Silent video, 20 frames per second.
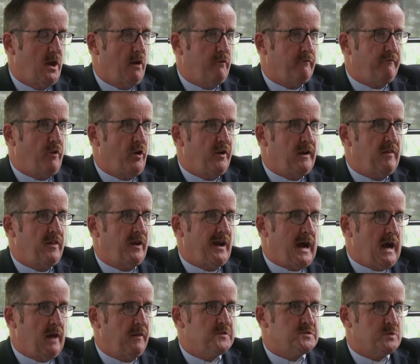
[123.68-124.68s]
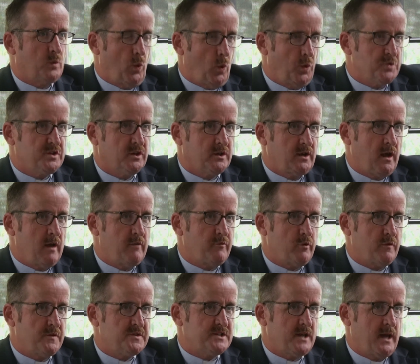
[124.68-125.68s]
find out that others are also going
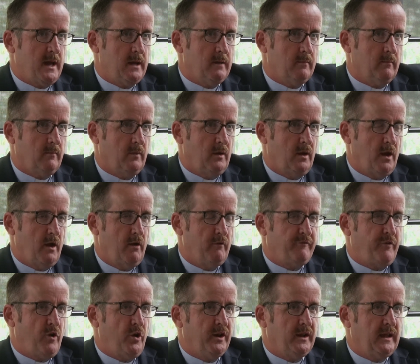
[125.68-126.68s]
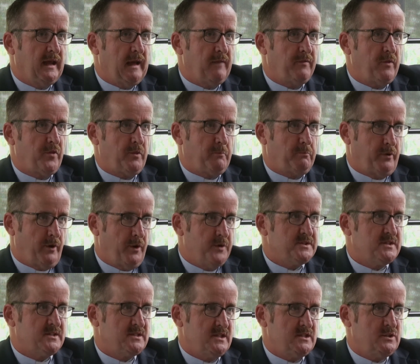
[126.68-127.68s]
through the same, finding out that the
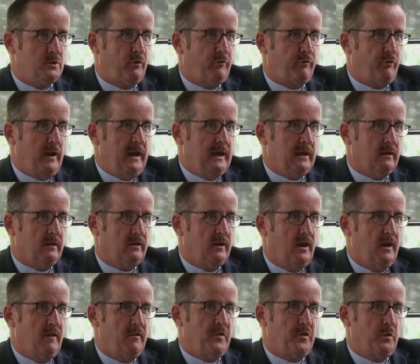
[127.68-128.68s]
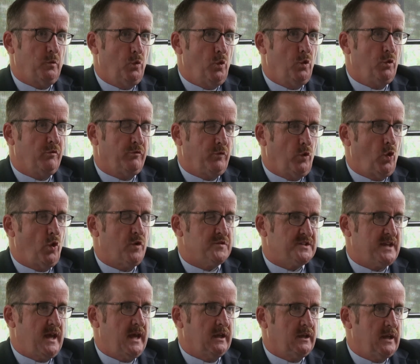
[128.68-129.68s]
process is your friend, that the rule of law is
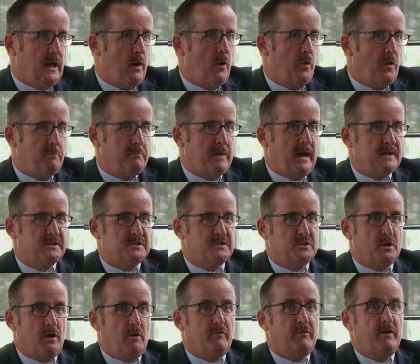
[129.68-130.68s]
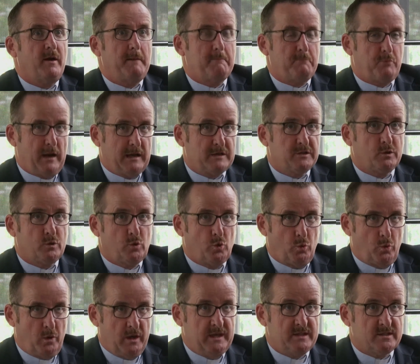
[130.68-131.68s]
saying no on the basis of practical
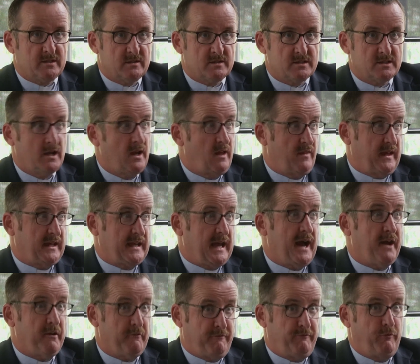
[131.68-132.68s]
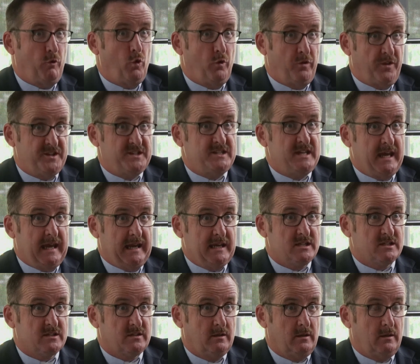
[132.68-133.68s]
reasons, they can't afford the
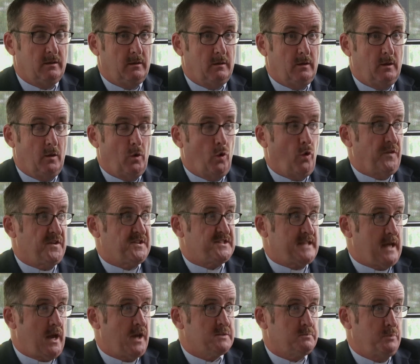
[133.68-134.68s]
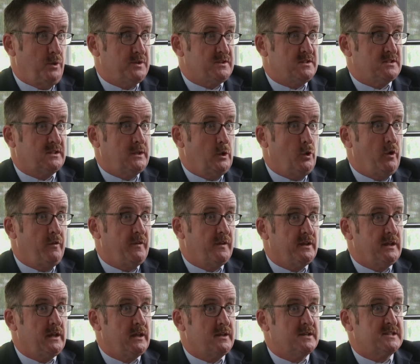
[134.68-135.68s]
debt, or the salesperson's gilding the
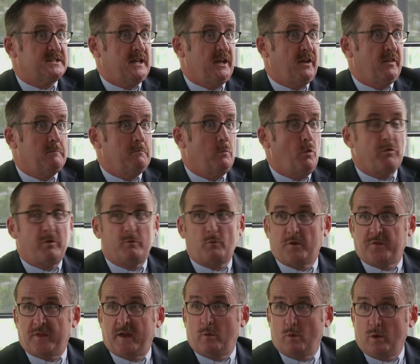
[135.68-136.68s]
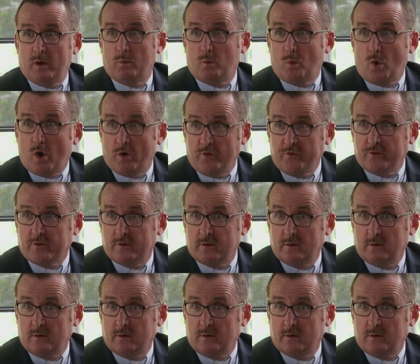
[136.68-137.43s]
lily and selling them more than what they really want,